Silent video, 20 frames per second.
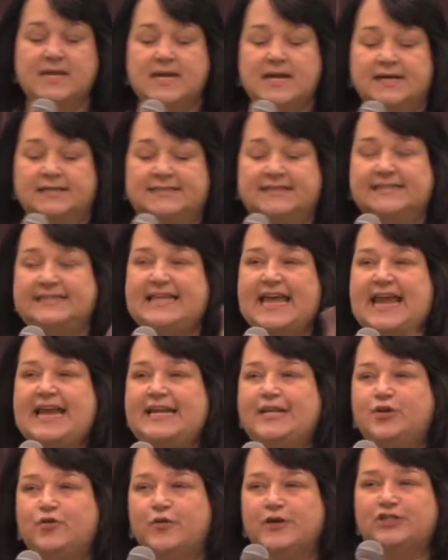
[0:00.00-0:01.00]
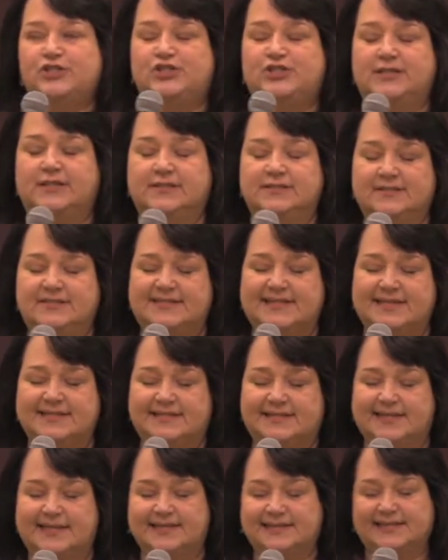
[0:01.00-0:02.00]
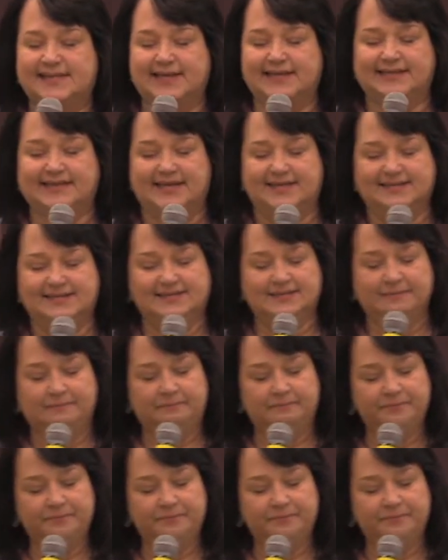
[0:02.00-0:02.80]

A sedated Christian says things like this.